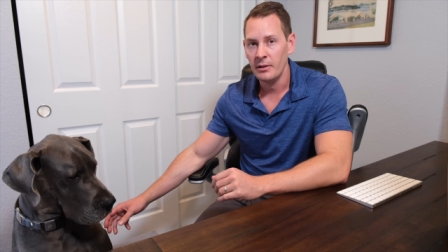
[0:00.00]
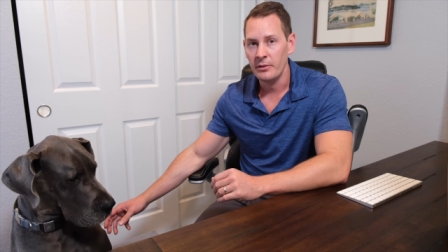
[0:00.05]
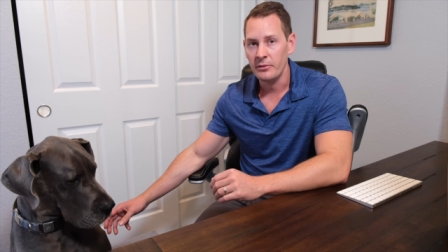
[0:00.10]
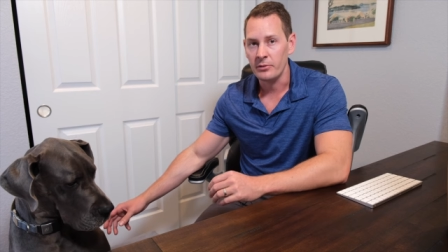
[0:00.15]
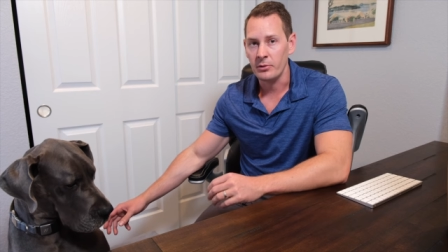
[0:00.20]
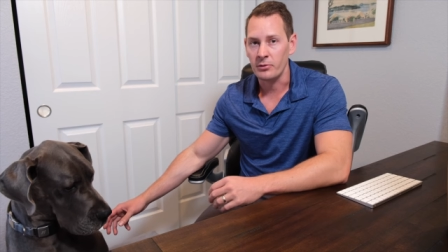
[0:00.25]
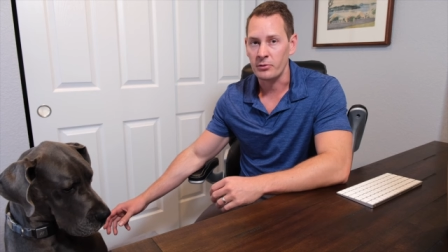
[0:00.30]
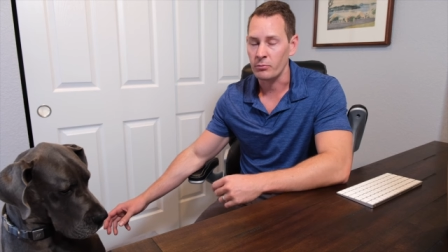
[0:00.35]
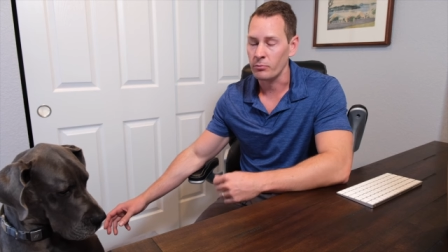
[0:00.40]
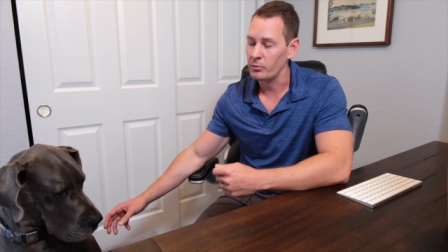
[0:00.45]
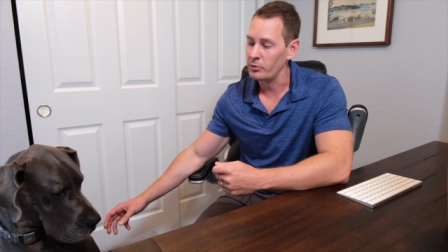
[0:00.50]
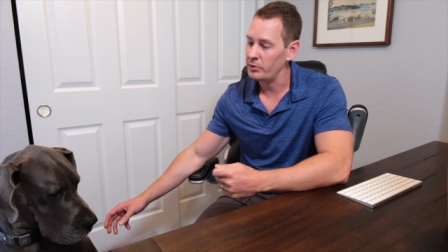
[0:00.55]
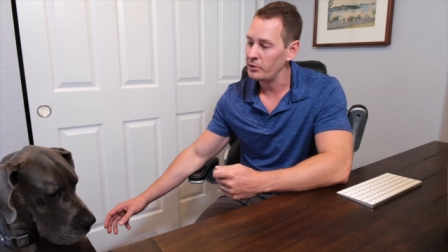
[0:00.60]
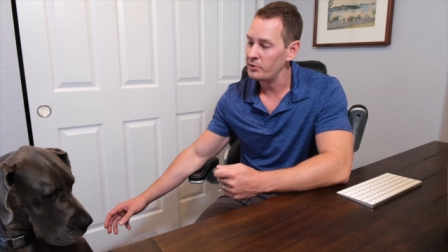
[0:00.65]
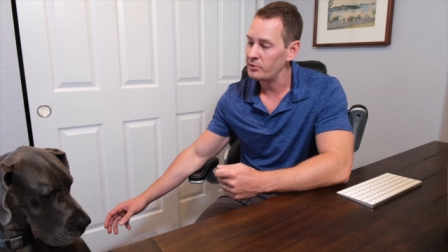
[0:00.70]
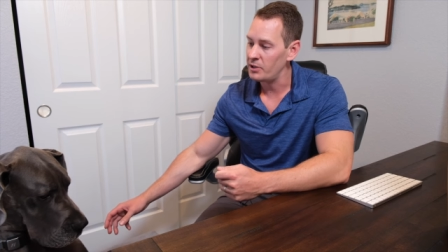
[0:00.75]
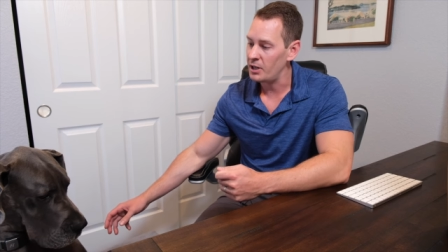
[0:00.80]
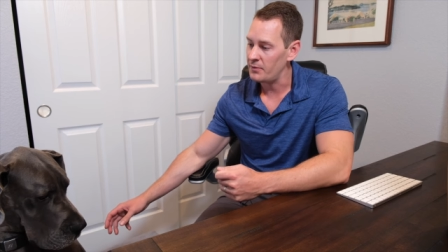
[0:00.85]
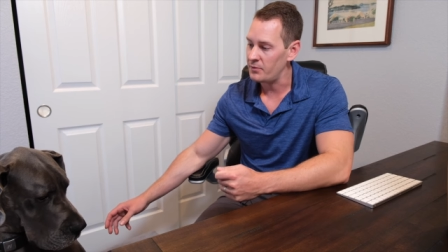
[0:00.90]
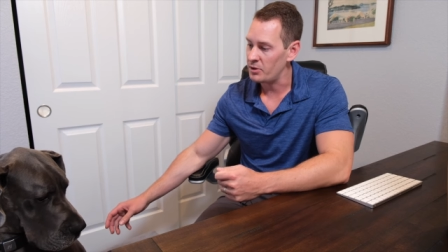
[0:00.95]
so it's really
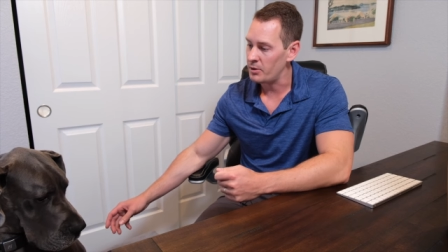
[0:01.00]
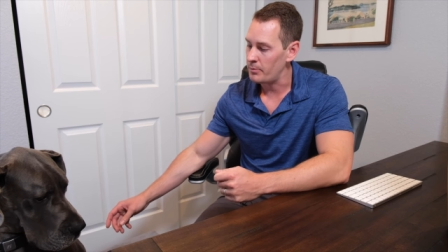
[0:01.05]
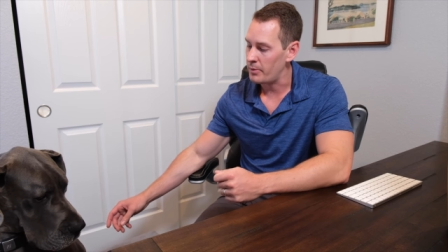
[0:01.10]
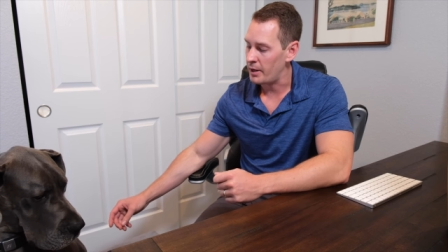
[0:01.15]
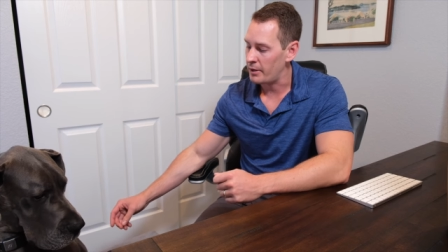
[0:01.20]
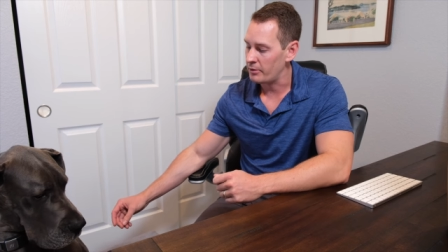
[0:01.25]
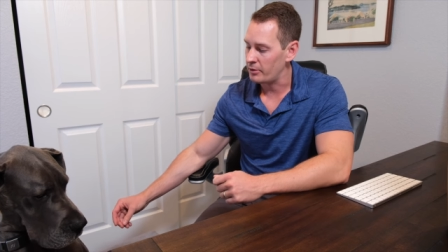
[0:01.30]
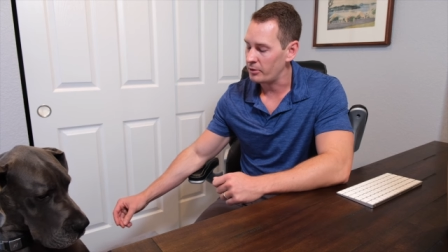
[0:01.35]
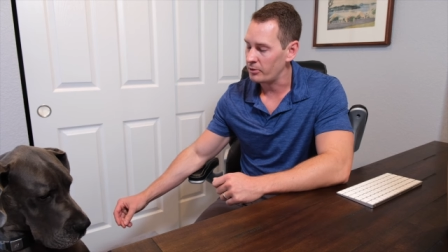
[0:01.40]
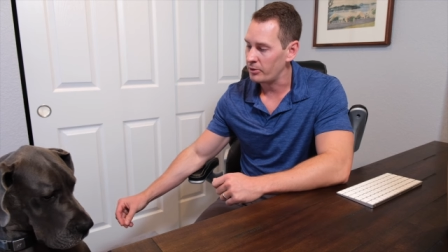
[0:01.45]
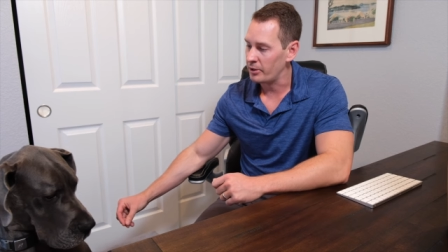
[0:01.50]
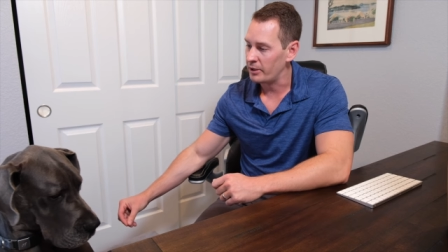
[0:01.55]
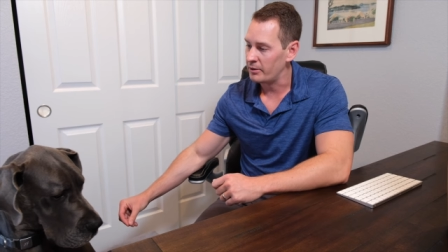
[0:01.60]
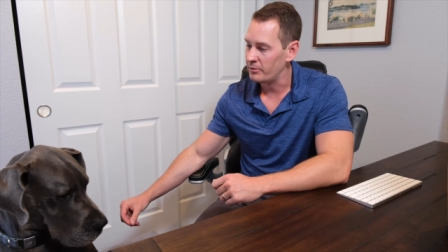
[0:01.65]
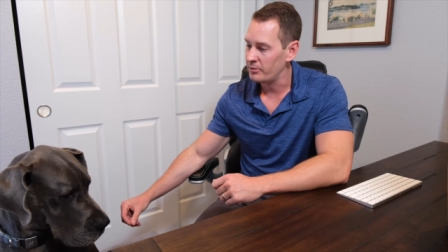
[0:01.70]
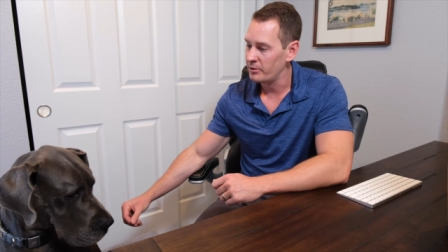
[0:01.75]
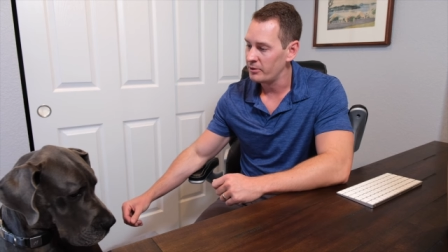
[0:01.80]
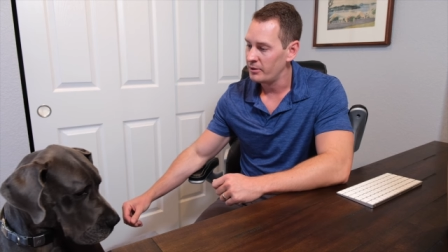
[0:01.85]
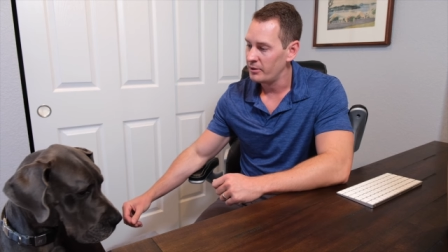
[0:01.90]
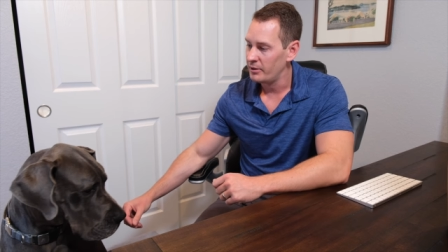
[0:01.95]
saving the battery
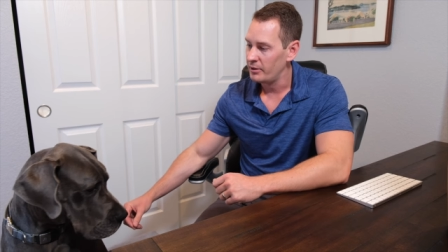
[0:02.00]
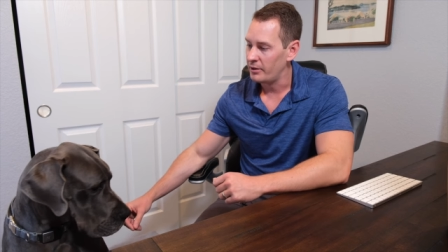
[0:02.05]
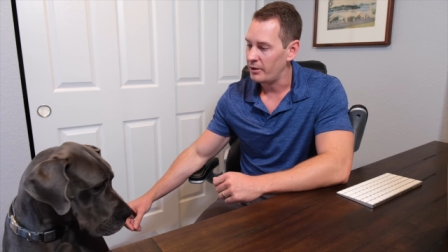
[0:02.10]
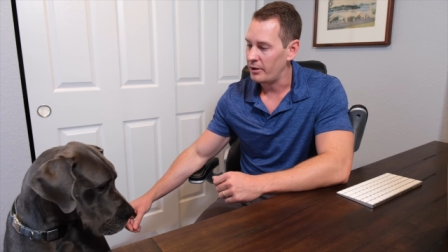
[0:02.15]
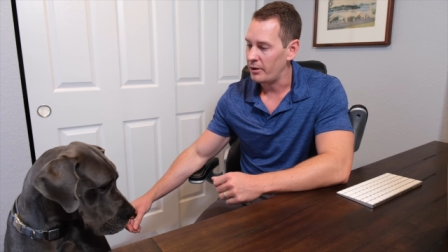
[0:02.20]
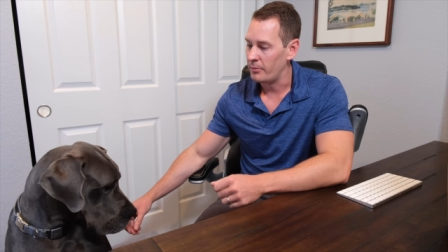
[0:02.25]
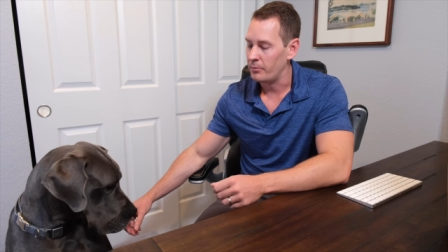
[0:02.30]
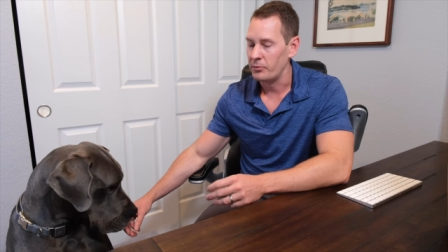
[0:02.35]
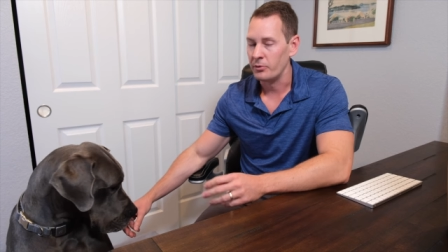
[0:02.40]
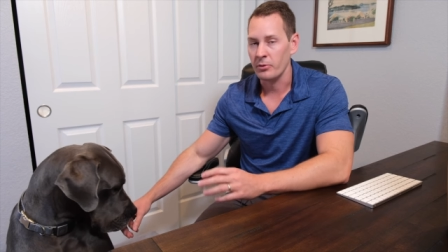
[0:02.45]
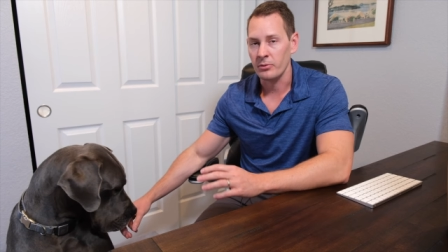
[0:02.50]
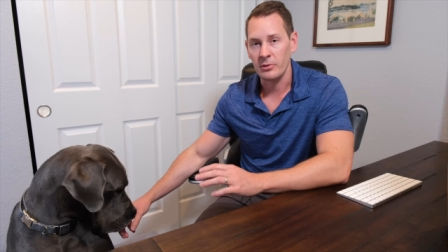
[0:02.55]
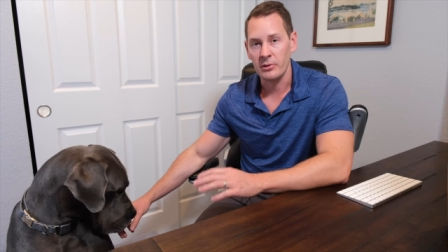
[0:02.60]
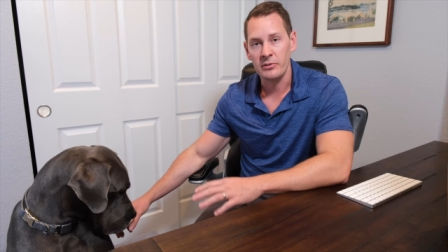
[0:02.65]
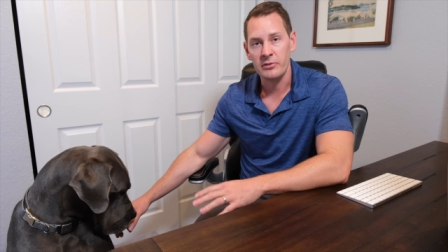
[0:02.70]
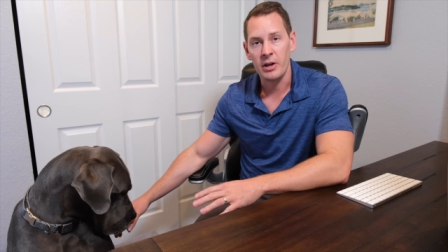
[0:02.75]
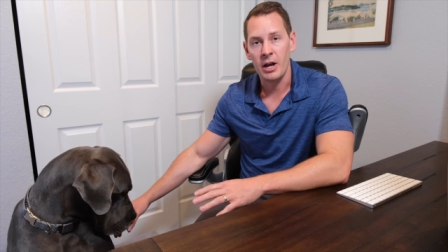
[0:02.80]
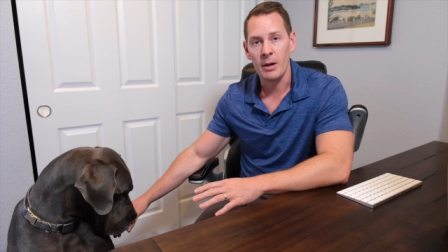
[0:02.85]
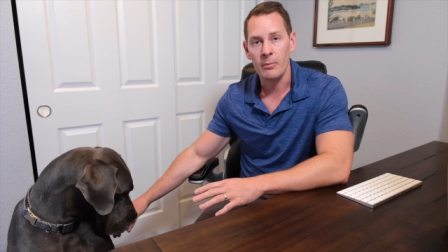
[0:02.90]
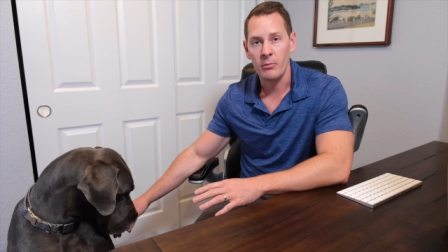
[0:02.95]
life um, during this
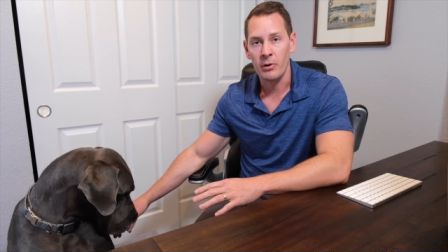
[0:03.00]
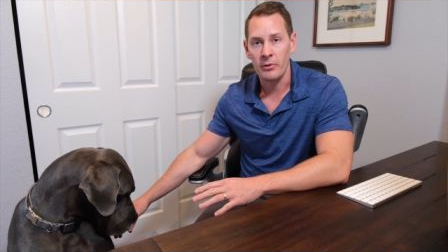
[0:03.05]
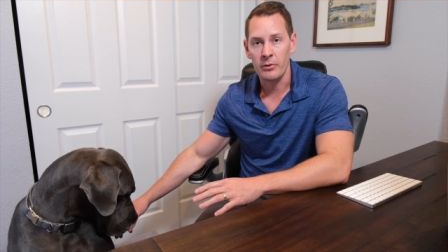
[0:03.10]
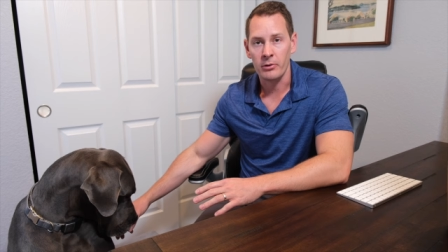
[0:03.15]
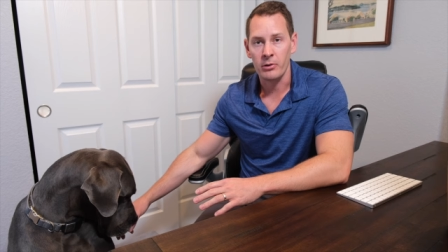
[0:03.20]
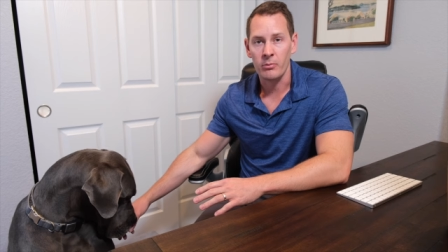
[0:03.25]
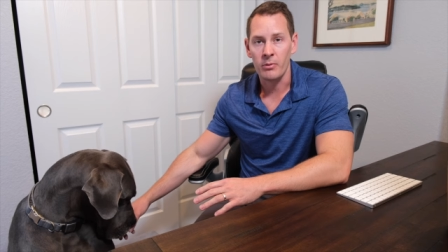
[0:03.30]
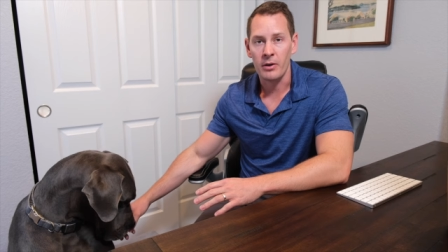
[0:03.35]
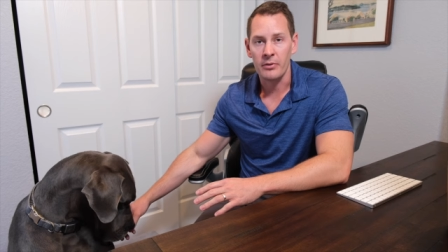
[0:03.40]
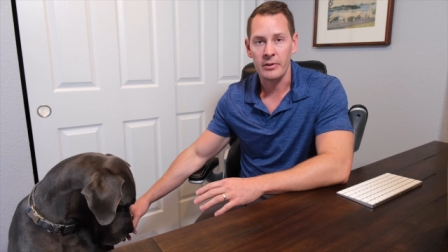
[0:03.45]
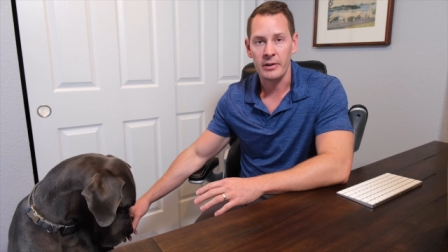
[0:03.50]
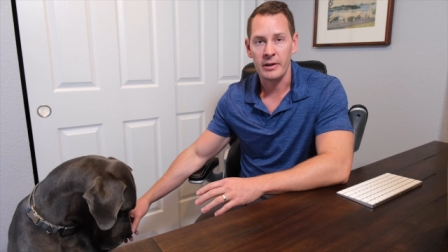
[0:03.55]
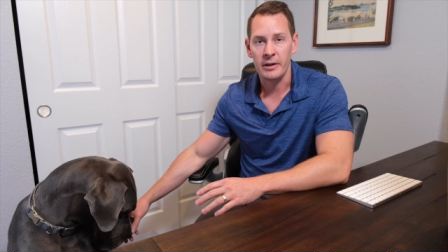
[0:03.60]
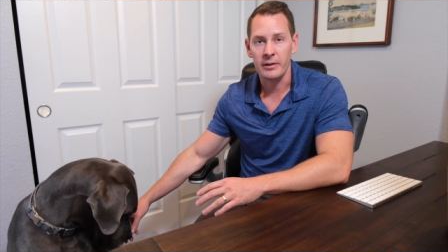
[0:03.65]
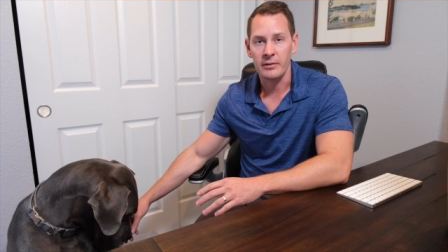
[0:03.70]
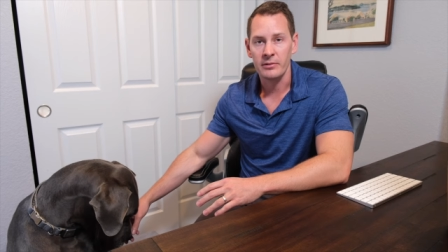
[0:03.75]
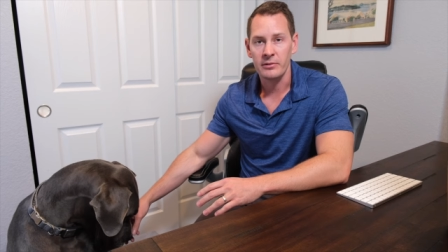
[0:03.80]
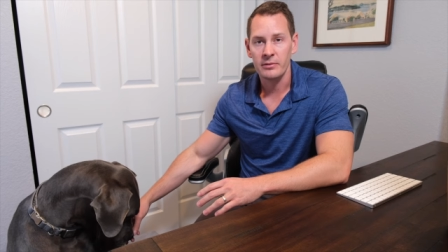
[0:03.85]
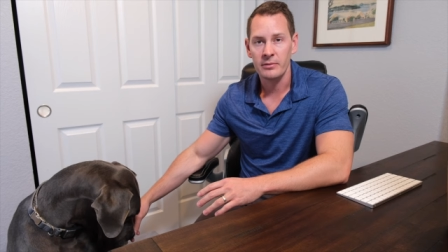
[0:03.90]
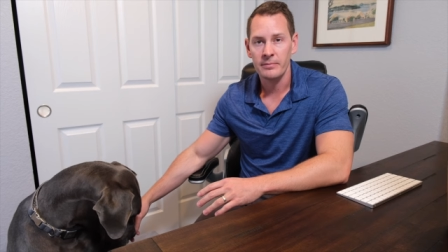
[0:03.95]
time while they're around the
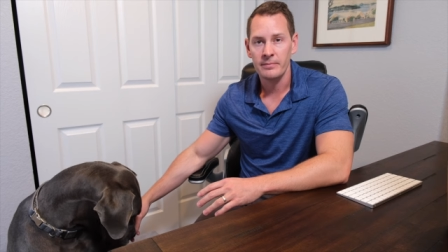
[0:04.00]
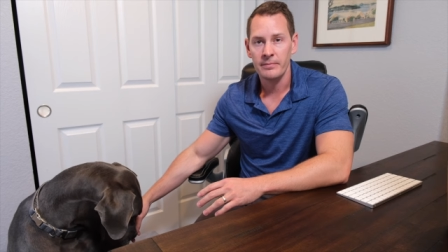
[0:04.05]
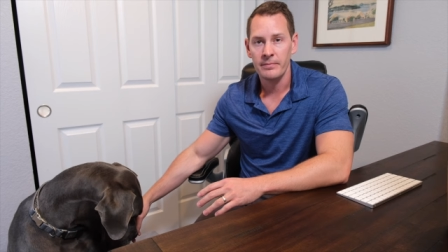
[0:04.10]
house.